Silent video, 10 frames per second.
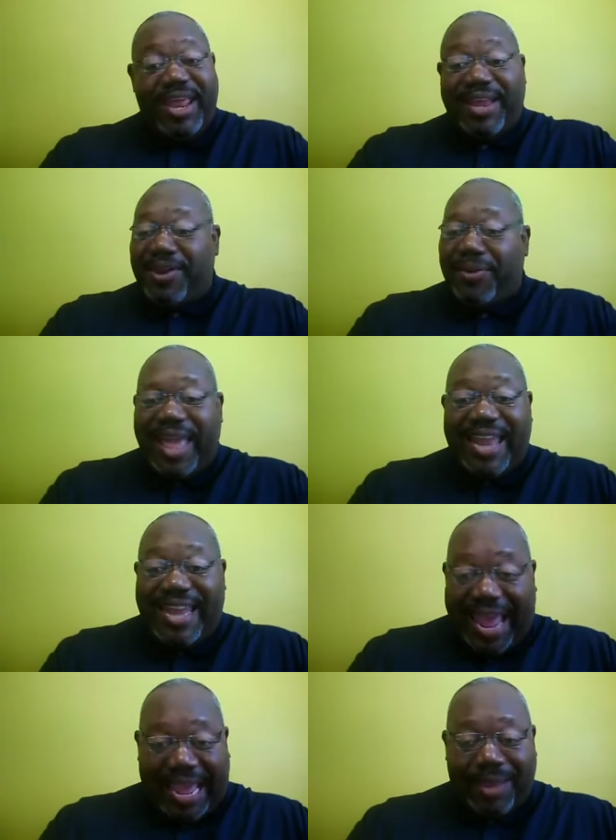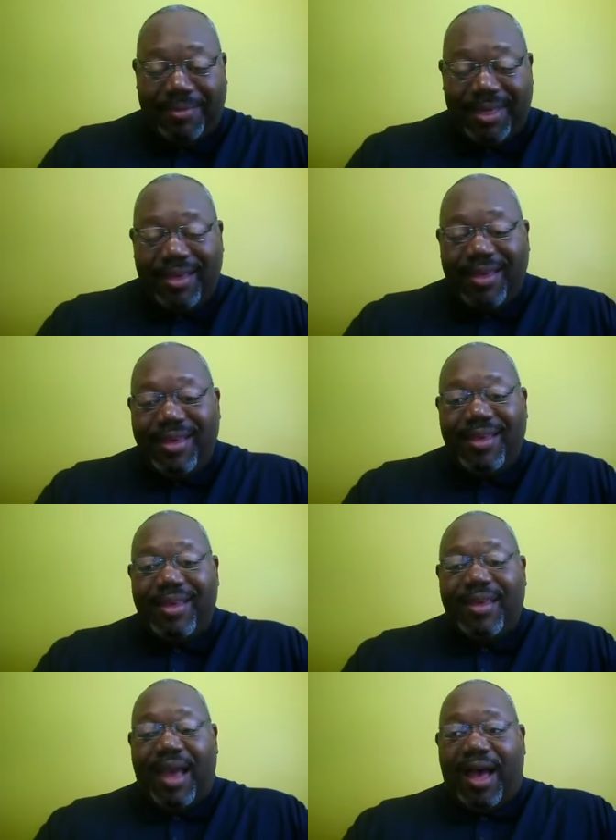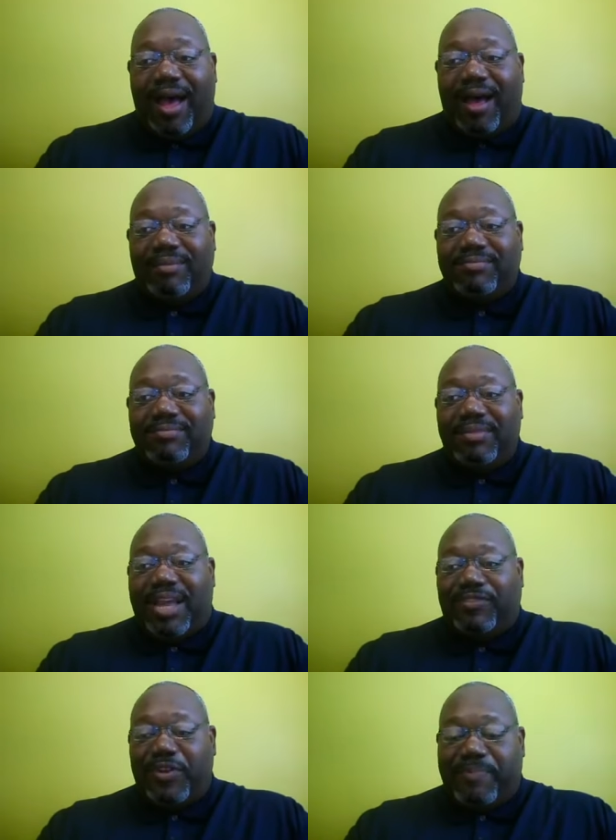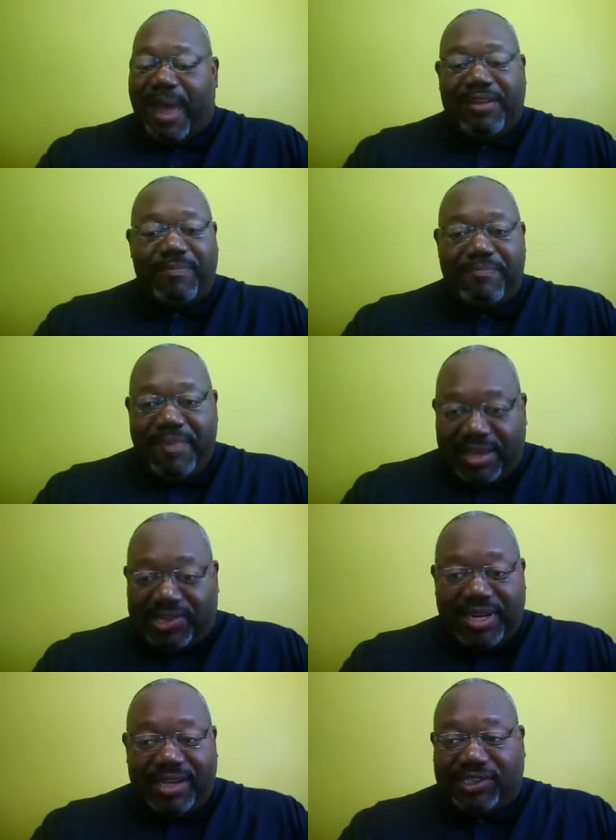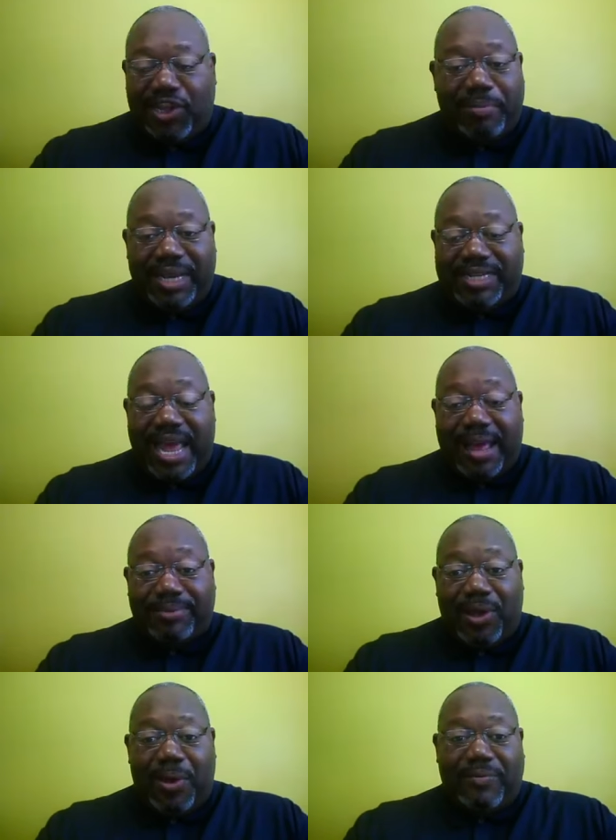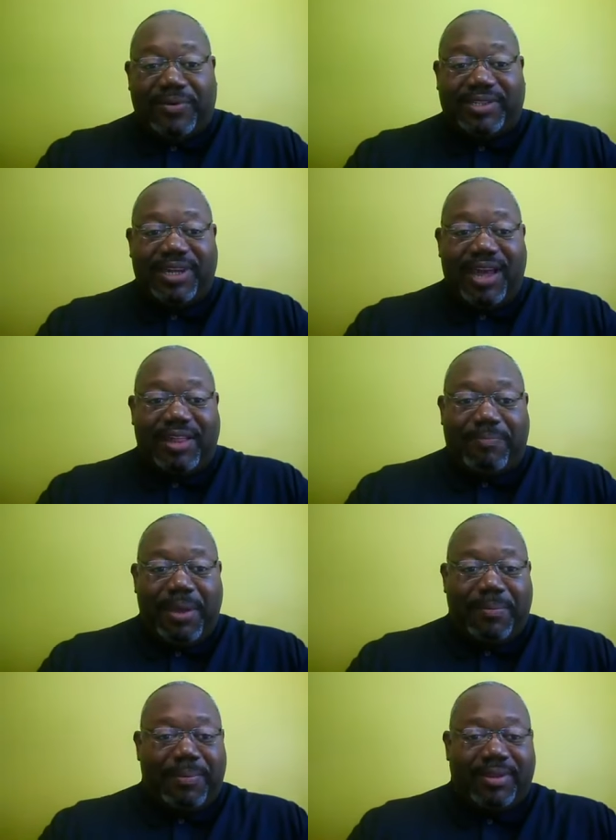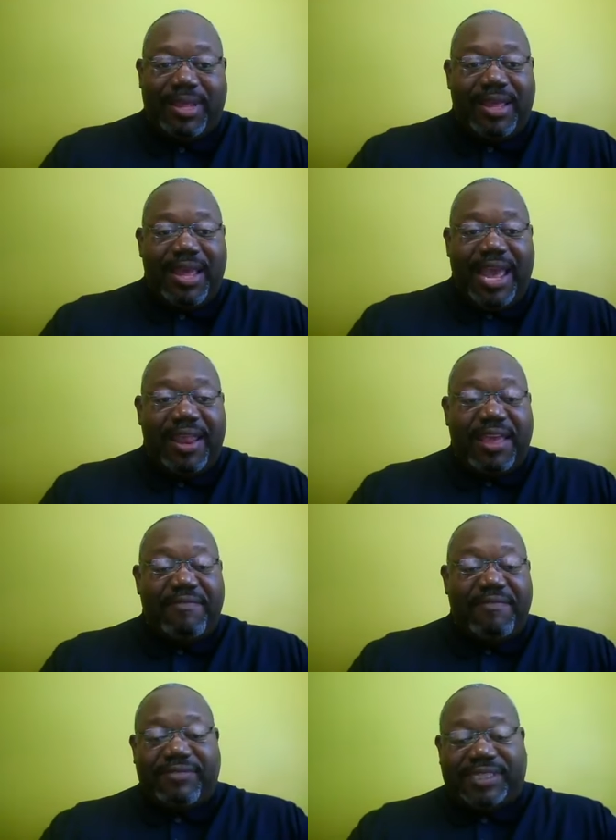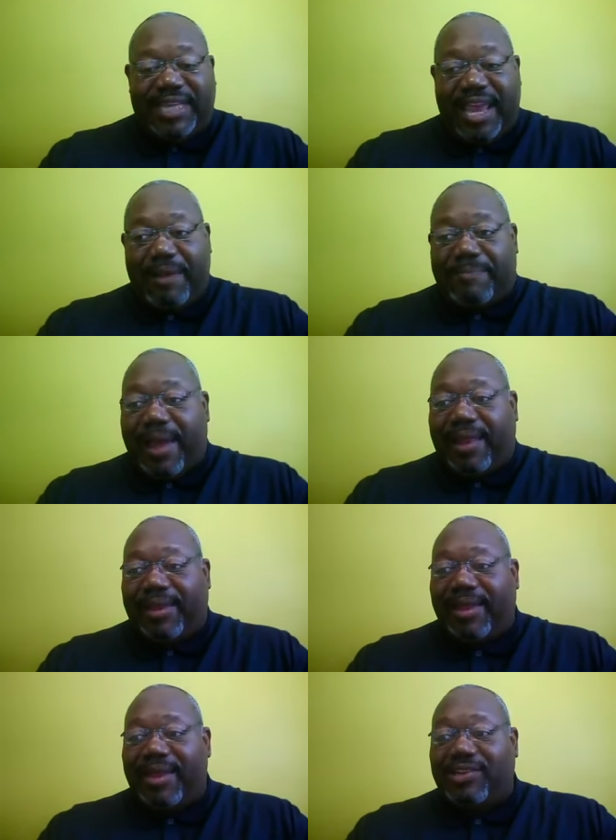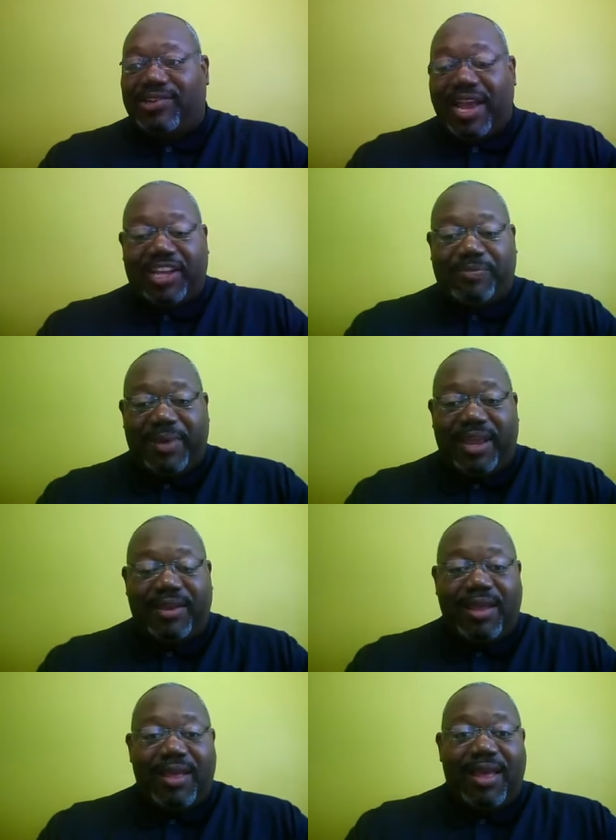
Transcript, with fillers: and they know that name uh, because we probably mentioned it so many times over to other people and even said it probably in judgment